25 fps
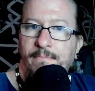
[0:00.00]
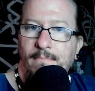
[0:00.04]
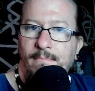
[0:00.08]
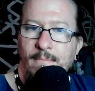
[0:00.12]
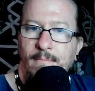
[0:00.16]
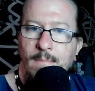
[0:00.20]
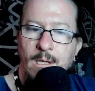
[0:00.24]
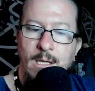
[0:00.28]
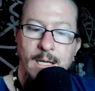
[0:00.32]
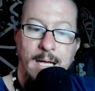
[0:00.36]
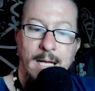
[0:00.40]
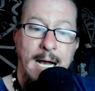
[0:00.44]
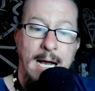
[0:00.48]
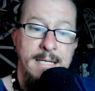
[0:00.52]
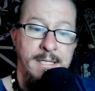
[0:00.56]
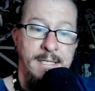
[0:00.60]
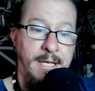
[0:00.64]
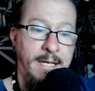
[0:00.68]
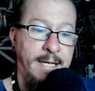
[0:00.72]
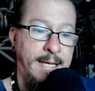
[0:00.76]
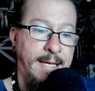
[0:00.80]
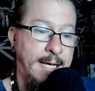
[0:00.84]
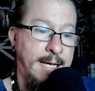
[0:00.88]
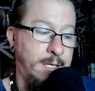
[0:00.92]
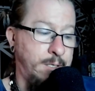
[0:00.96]
Guys and
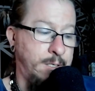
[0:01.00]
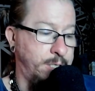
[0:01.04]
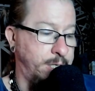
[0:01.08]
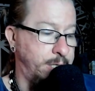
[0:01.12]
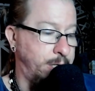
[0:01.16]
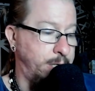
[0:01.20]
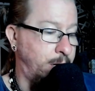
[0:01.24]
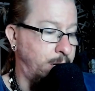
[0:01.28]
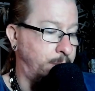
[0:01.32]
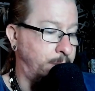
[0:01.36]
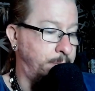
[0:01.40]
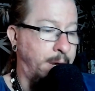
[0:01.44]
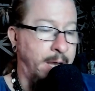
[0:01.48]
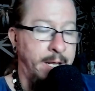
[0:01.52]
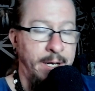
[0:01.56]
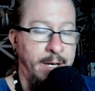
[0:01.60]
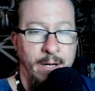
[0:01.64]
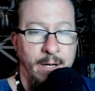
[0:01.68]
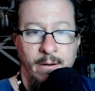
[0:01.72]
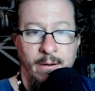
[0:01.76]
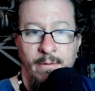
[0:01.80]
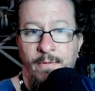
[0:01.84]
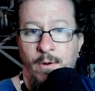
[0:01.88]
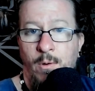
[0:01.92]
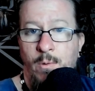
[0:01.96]
gals and non-binary
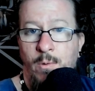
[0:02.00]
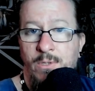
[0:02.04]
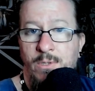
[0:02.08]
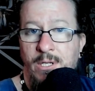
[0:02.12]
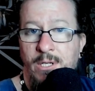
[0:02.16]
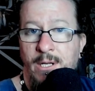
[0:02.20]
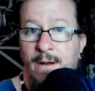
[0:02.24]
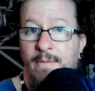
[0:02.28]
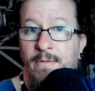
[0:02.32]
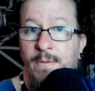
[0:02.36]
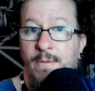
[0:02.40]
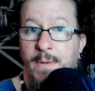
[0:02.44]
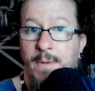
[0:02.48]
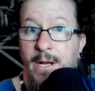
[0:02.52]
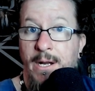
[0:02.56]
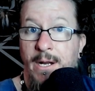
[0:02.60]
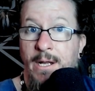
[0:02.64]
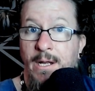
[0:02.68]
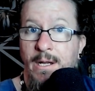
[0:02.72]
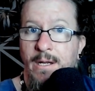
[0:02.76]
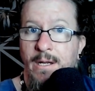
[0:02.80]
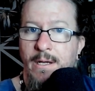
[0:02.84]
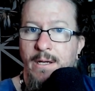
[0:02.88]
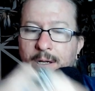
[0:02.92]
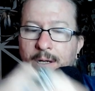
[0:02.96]
folks and everybody
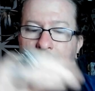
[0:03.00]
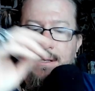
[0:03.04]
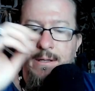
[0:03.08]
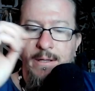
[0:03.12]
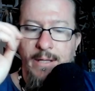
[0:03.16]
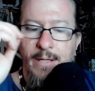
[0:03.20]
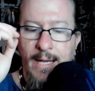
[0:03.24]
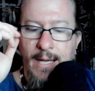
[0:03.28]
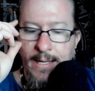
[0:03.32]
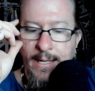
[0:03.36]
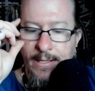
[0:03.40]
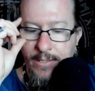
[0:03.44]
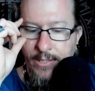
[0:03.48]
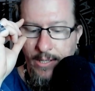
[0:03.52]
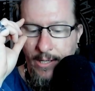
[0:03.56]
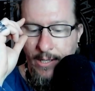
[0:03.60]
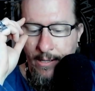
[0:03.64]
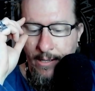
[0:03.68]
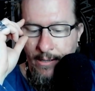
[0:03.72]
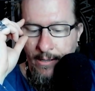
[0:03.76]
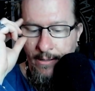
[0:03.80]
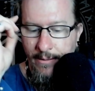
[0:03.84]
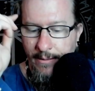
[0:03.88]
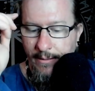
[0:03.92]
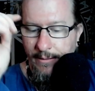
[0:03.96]
that, uh,
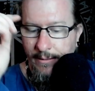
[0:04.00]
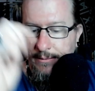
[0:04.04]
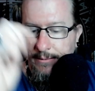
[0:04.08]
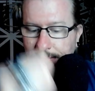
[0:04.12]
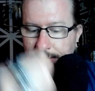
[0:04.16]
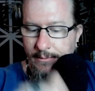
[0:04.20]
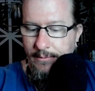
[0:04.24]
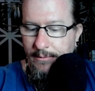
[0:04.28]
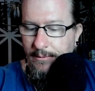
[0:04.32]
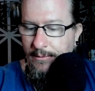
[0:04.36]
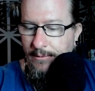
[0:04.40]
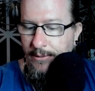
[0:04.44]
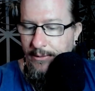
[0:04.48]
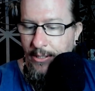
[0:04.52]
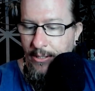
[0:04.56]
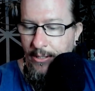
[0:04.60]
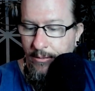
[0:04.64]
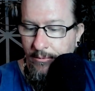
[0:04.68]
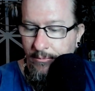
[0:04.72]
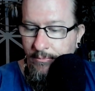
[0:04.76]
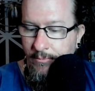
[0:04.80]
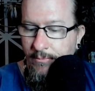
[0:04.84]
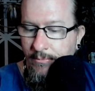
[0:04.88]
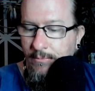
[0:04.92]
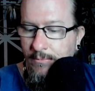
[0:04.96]
you know,
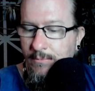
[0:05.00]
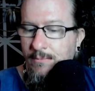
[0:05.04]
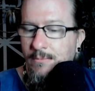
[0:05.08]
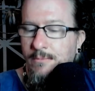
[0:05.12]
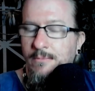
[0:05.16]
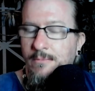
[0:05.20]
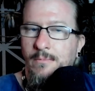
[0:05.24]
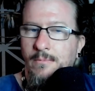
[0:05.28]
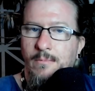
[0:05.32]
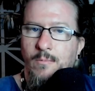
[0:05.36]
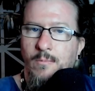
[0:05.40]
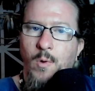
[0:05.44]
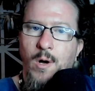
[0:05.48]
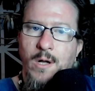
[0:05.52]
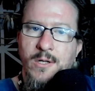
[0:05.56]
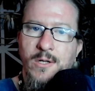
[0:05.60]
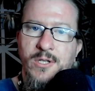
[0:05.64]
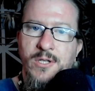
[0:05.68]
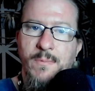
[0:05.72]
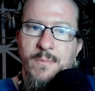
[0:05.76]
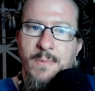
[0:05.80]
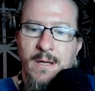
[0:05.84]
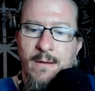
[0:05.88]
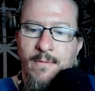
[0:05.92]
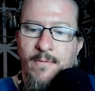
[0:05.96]
wants to be
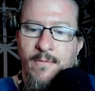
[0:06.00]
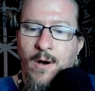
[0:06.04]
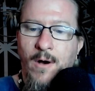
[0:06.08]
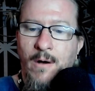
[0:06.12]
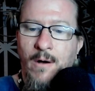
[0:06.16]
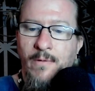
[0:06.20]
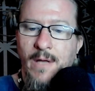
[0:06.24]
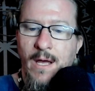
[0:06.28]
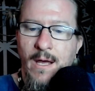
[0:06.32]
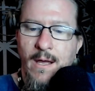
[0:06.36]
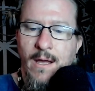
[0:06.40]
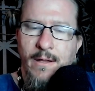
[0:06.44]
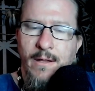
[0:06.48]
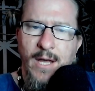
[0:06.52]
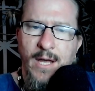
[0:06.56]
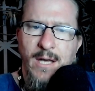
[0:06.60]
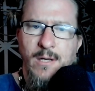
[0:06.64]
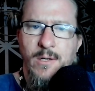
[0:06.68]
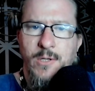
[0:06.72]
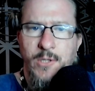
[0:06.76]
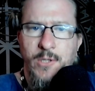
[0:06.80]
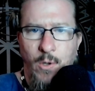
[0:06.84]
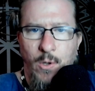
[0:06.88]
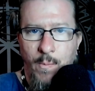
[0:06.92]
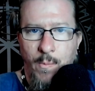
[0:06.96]
involved. Thank you so
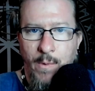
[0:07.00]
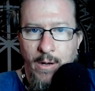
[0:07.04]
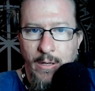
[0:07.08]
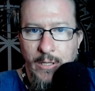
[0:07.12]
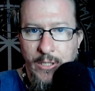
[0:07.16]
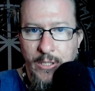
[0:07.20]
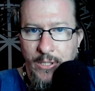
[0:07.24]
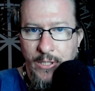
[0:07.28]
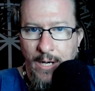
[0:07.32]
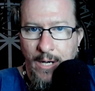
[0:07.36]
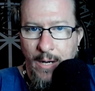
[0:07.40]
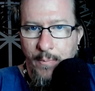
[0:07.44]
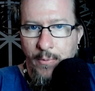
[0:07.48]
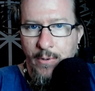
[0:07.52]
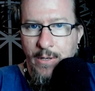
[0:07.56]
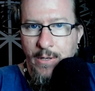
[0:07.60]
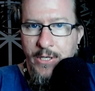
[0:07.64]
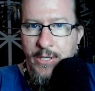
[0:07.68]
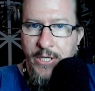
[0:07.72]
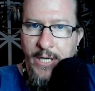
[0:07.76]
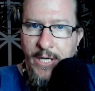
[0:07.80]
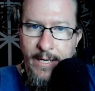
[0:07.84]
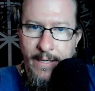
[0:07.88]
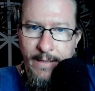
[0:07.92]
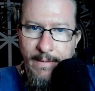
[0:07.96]
much. I appreciate
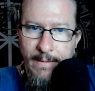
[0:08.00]
it.